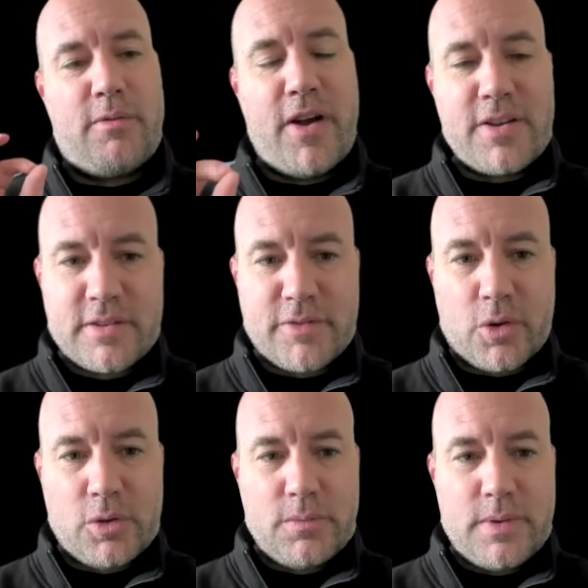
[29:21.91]
First of
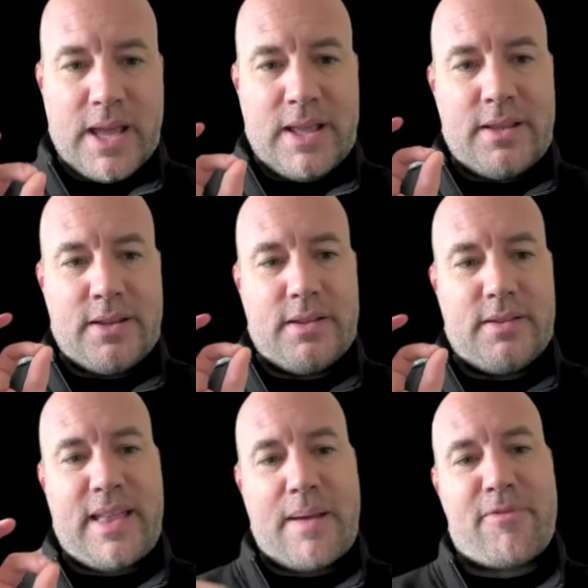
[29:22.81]
all, in
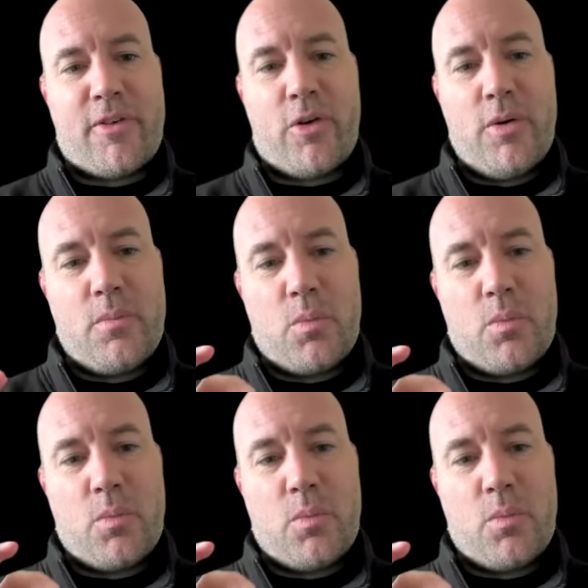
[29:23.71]
step 4,